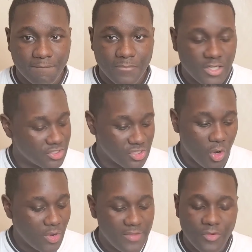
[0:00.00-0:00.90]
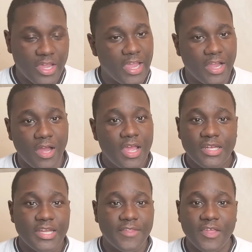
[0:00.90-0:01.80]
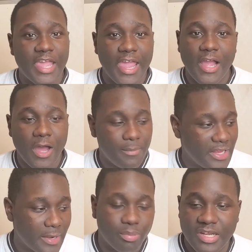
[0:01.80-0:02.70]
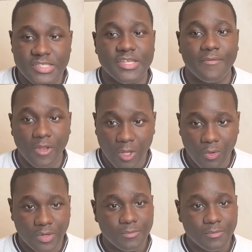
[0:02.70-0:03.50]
Because no evil can come. Nothing can come in the presence of the Lord.